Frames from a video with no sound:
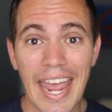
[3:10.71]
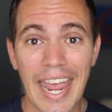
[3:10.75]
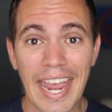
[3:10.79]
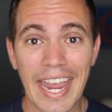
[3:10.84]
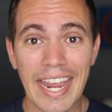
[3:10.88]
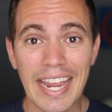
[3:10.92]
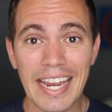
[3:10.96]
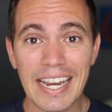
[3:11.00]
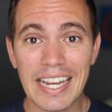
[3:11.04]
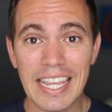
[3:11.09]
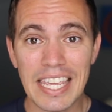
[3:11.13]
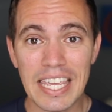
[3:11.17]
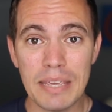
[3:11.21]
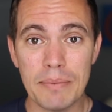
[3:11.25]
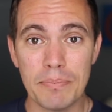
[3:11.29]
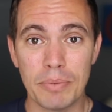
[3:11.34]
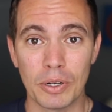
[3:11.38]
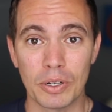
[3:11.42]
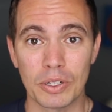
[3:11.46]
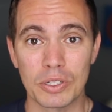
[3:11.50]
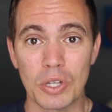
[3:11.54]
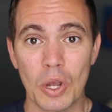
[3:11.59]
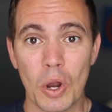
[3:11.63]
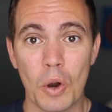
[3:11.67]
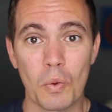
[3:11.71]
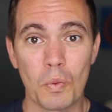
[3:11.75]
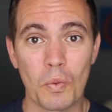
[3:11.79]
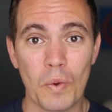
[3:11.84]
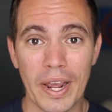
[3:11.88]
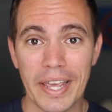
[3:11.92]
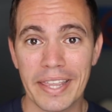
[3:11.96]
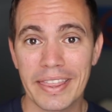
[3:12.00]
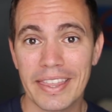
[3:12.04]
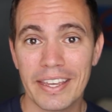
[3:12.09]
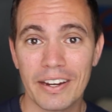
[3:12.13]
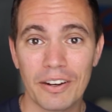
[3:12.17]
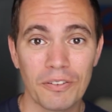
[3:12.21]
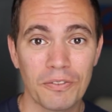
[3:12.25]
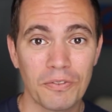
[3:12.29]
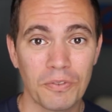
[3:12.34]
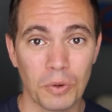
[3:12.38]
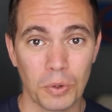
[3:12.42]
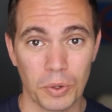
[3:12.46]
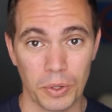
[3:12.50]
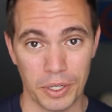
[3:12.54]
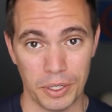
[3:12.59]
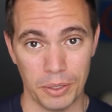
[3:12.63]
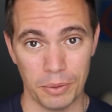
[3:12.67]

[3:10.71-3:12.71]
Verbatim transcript: and ebooks right there for